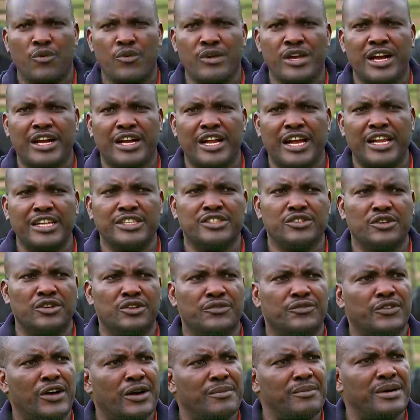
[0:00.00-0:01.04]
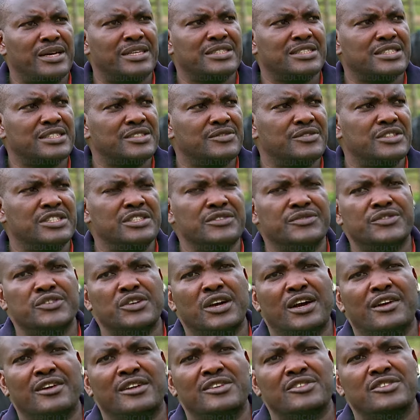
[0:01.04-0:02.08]
we encourage all farmers, even if you
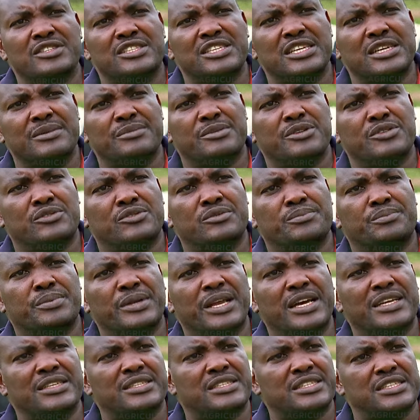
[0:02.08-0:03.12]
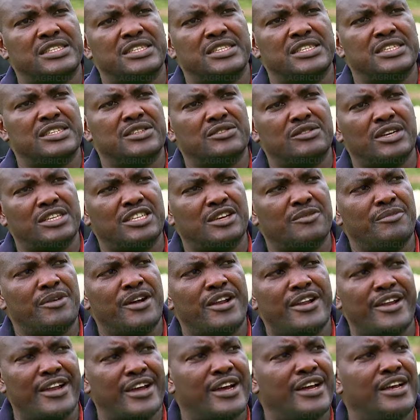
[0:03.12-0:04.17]
are not able to plant uh,
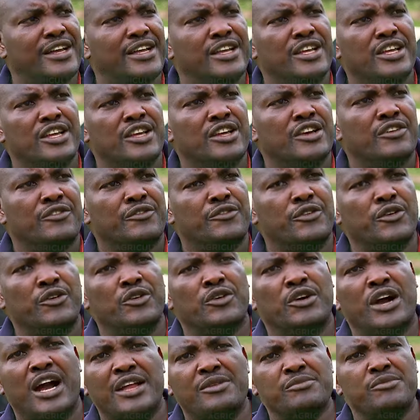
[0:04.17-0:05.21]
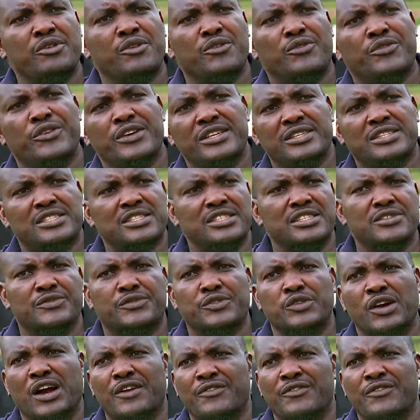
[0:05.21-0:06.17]
Guatemala for animal feed, if you